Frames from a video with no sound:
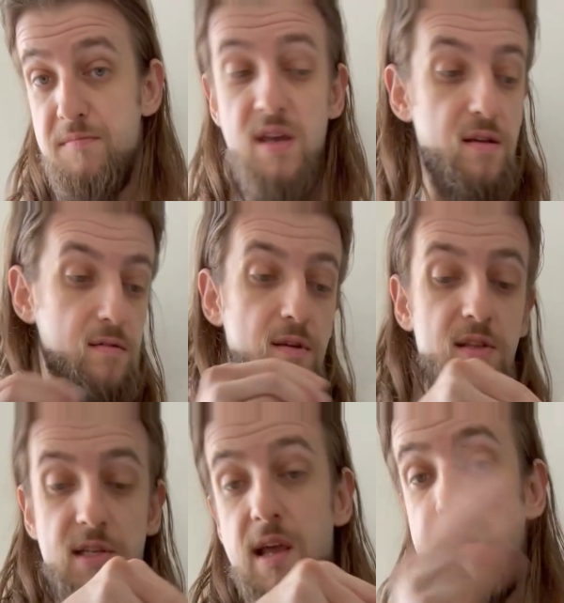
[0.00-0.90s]
me.
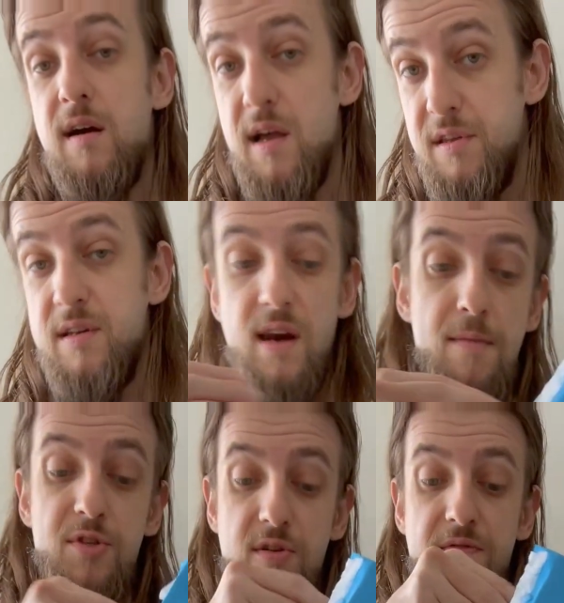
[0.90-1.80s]
It's like 100
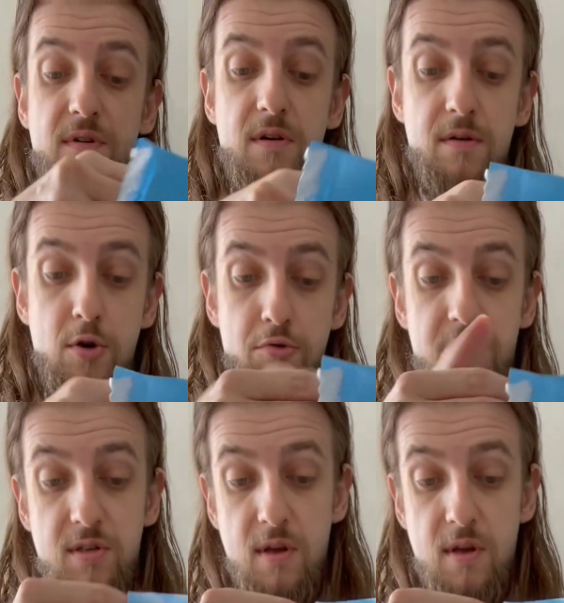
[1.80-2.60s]
grams of oats.